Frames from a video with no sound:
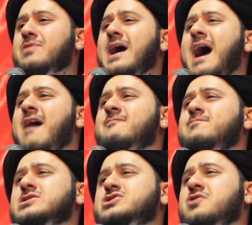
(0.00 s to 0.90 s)
they have
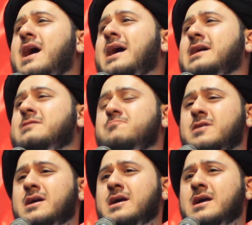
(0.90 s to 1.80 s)
betrayed
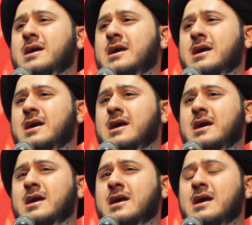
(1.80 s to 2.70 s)

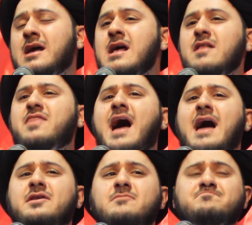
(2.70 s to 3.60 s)
me.
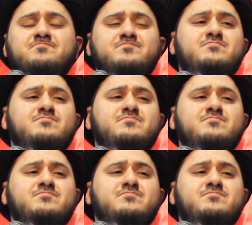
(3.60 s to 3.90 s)
Then